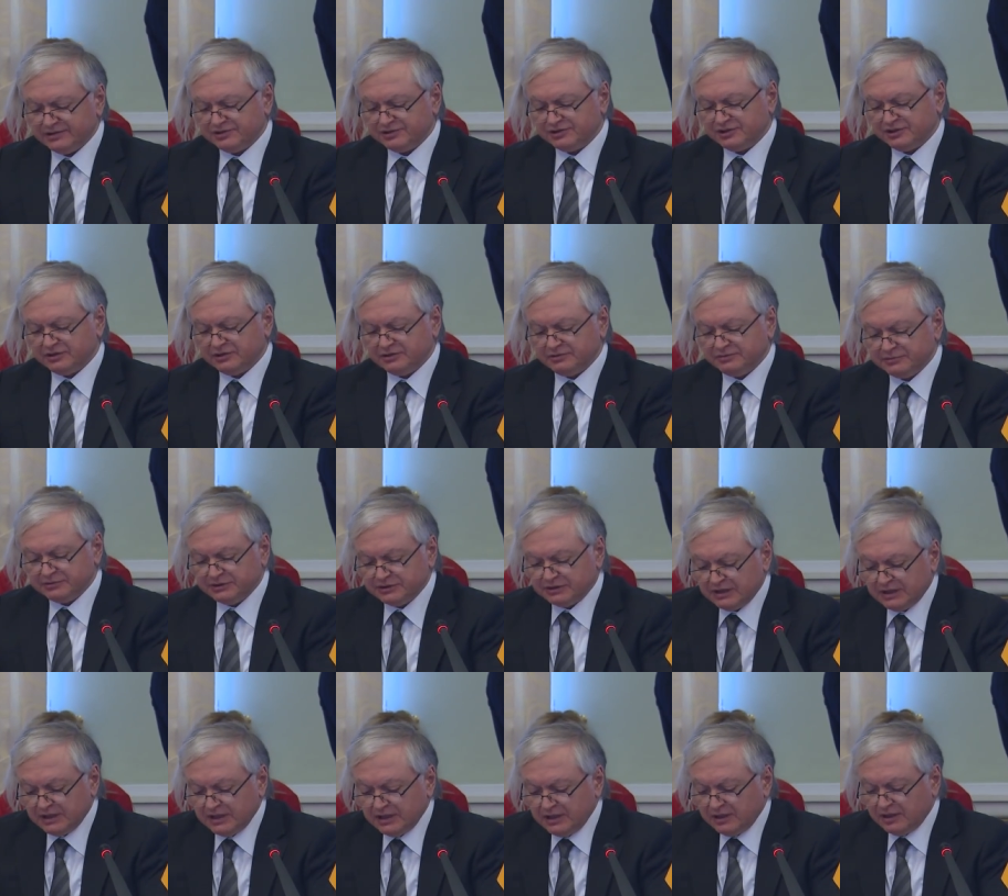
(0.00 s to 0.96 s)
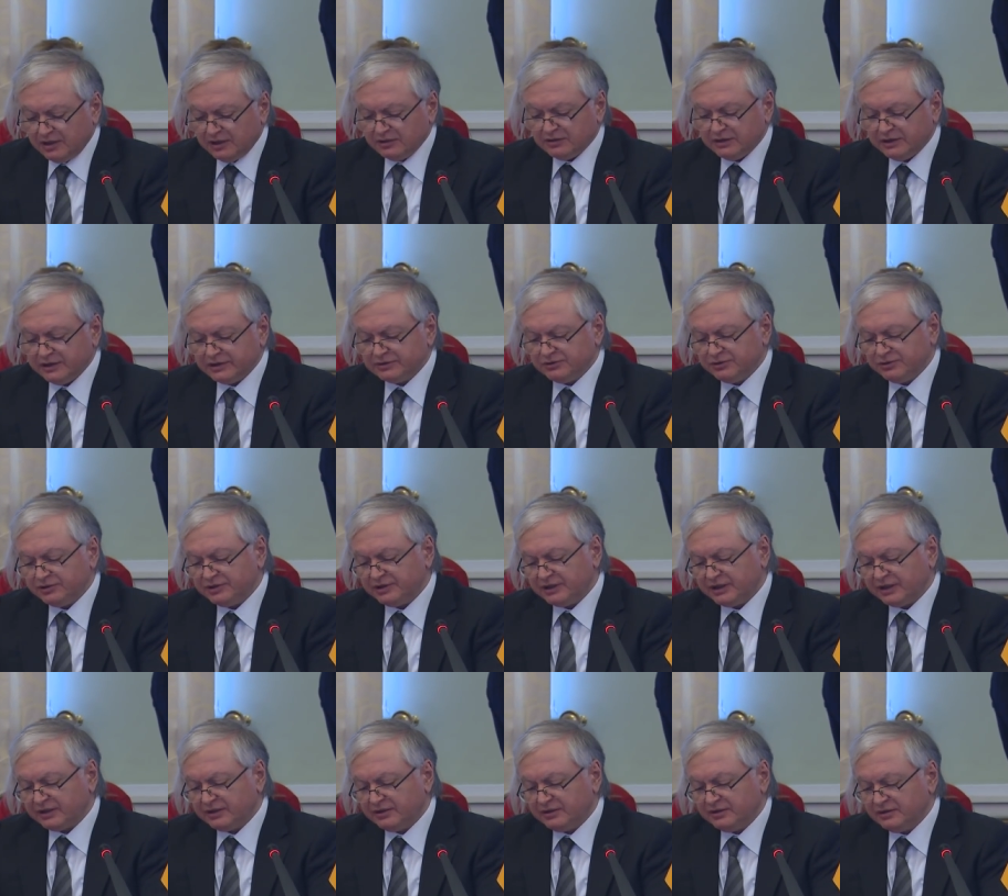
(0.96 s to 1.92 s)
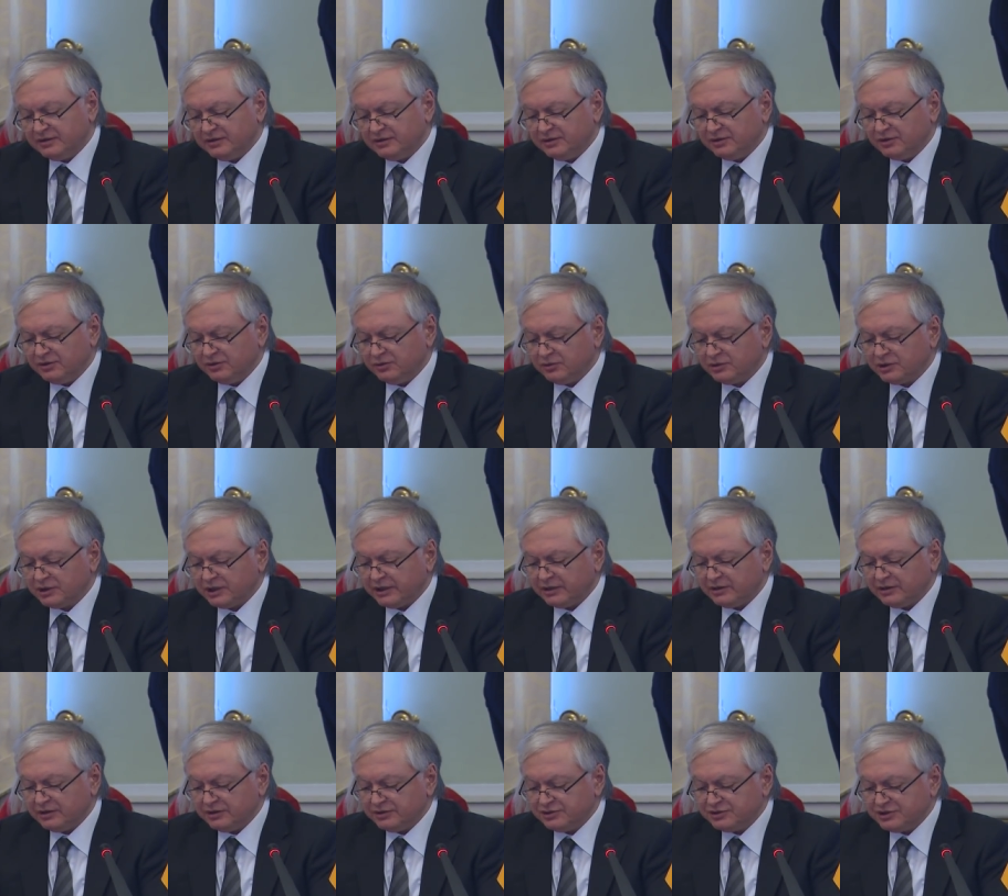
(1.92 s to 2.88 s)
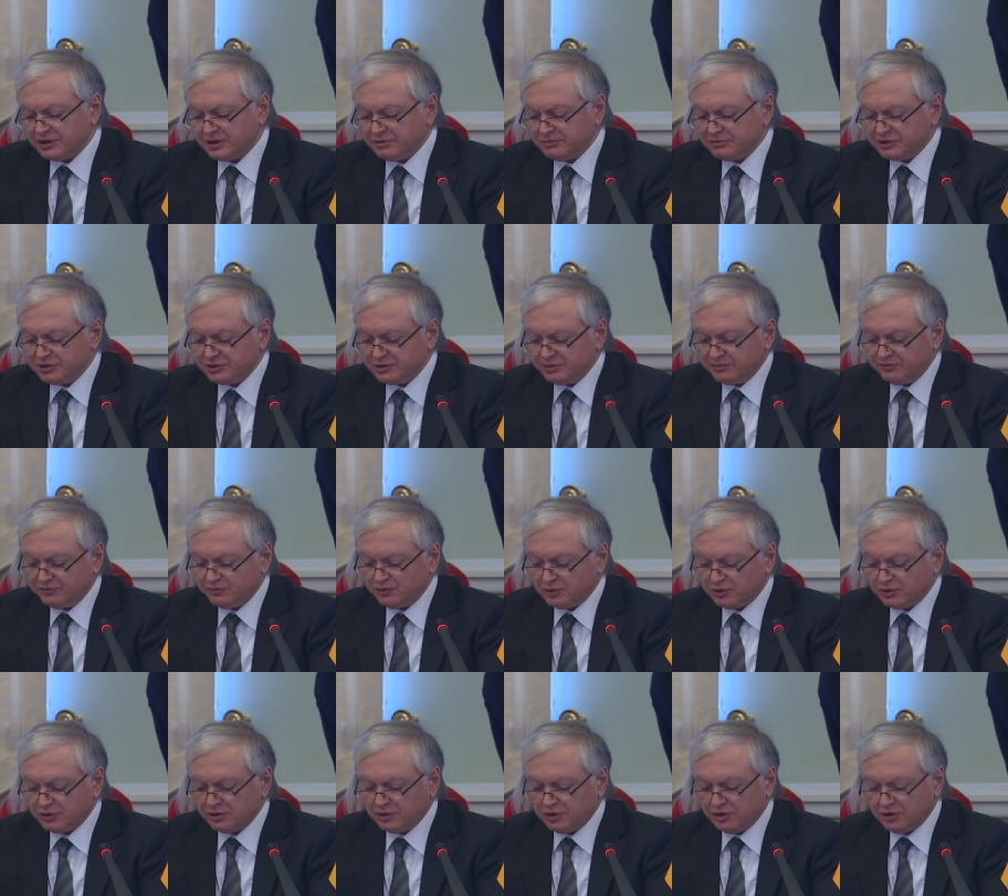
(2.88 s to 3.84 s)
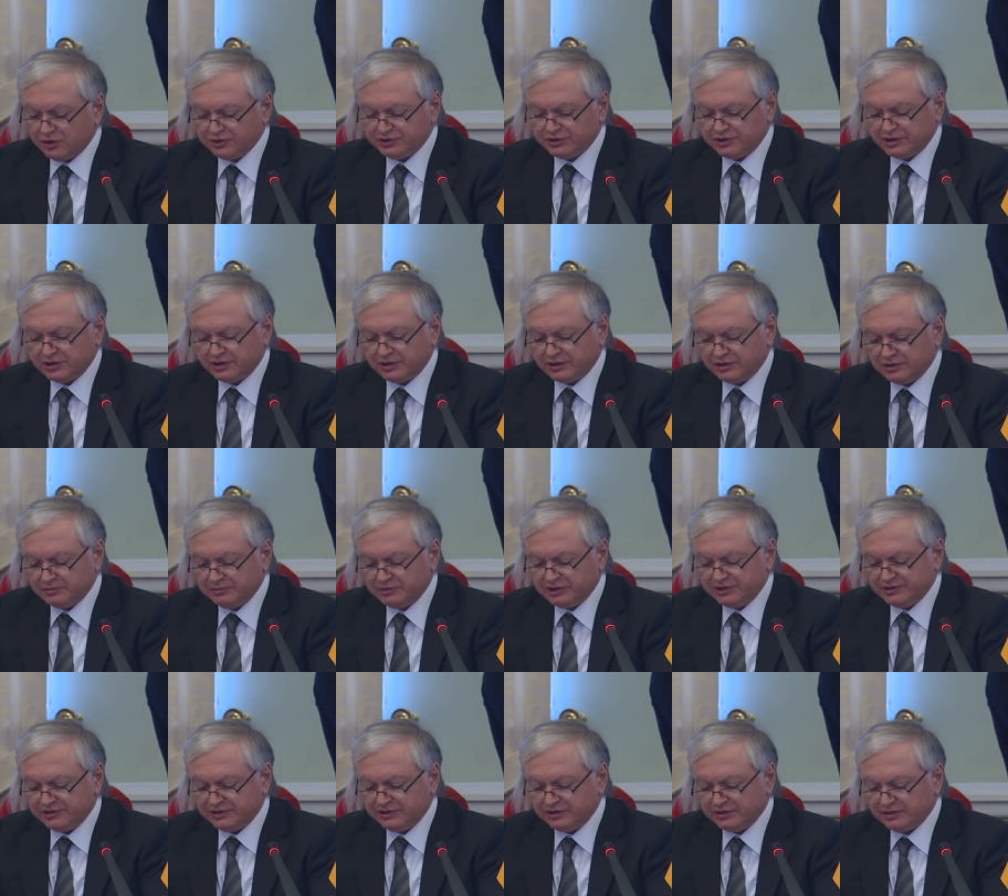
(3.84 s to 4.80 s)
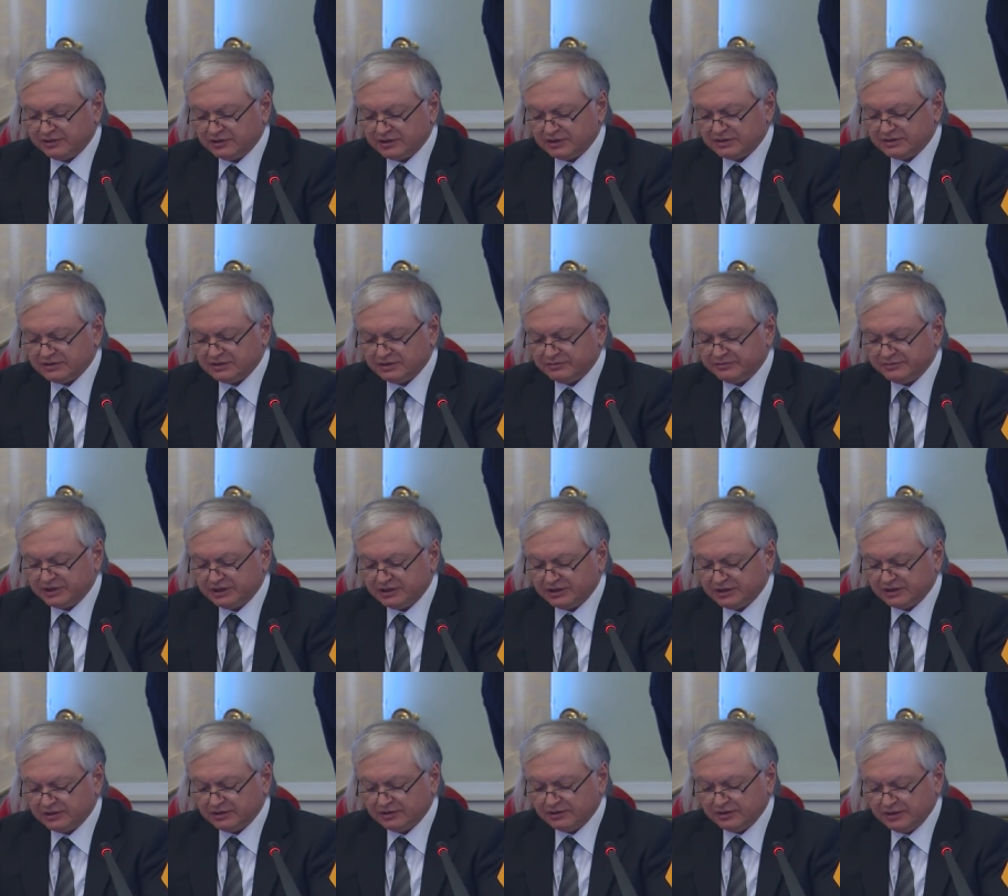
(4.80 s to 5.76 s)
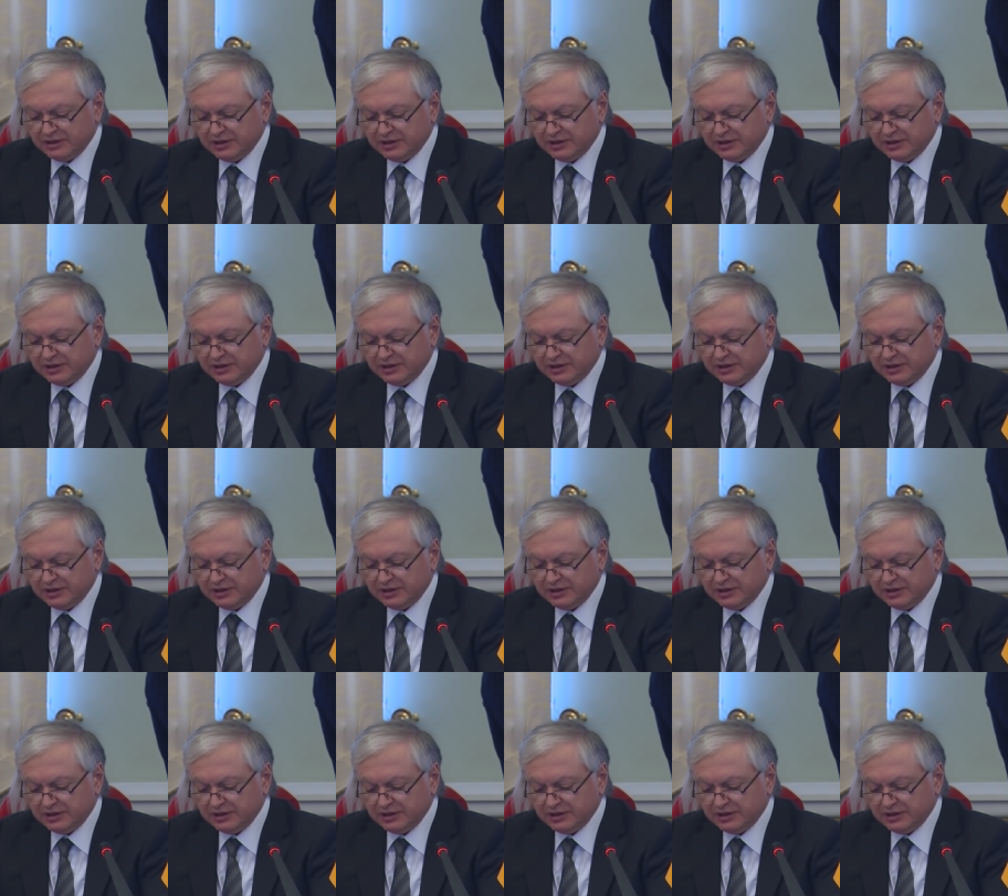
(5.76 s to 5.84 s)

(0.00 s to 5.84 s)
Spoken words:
and gentlemen, I'd like to thank the Ukrainian chairmanship for hosting the Ministerial Council meeting.